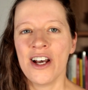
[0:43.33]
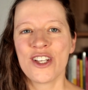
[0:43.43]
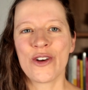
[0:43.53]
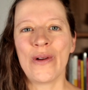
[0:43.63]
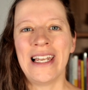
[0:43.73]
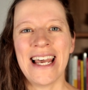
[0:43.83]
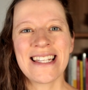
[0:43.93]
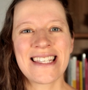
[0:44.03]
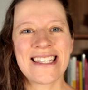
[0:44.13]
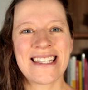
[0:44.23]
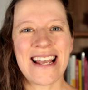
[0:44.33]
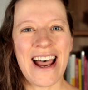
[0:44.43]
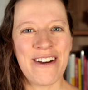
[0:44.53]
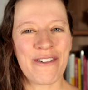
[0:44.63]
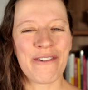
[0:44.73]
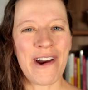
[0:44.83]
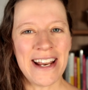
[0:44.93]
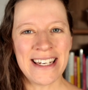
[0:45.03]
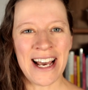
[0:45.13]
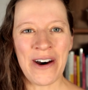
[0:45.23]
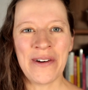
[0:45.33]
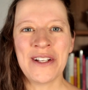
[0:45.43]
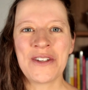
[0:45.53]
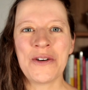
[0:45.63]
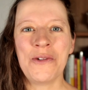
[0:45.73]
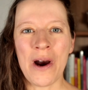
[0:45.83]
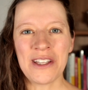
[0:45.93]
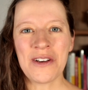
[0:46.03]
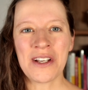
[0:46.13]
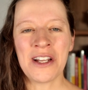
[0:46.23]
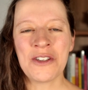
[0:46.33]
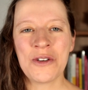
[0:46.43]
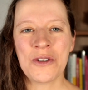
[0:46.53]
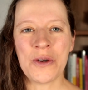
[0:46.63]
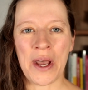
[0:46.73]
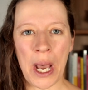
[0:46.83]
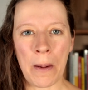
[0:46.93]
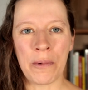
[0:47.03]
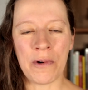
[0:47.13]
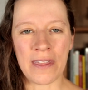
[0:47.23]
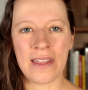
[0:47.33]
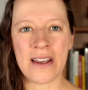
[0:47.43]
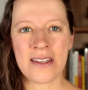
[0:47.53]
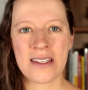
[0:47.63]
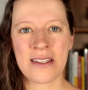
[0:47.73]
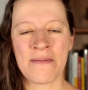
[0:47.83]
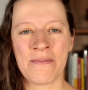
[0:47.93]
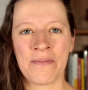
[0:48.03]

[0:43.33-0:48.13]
So let's dive right now into what you can do to help with this.